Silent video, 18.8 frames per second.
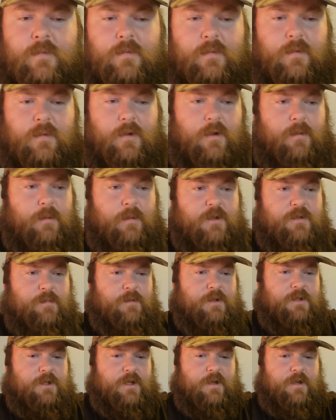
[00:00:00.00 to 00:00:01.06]
Oh, much
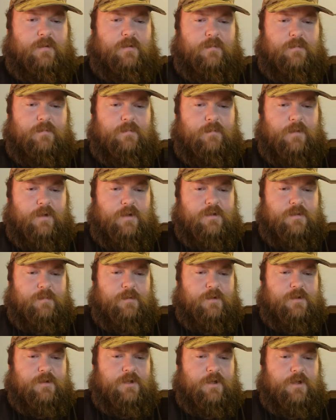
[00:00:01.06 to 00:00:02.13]
appreciated. Much
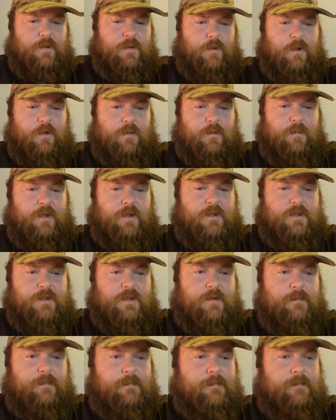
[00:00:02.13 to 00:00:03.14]
appreciated. Welcome anytime.